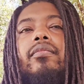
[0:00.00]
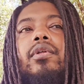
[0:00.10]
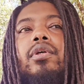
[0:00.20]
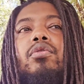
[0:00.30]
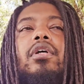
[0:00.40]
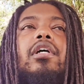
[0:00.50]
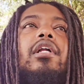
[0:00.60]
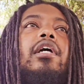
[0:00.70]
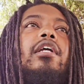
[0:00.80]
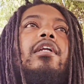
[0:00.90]
You can
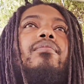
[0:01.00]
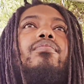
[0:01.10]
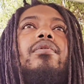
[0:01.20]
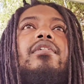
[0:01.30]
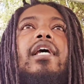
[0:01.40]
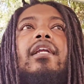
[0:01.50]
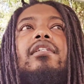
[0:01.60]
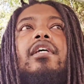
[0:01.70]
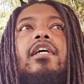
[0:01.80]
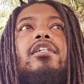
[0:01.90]
clean it up with
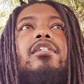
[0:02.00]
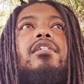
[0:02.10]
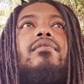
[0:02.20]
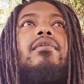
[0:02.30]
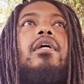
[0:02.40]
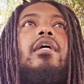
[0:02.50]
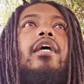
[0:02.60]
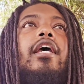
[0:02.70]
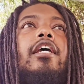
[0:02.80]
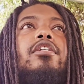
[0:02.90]
sanitation
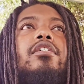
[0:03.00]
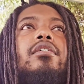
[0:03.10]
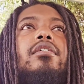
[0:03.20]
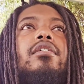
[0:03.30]
agents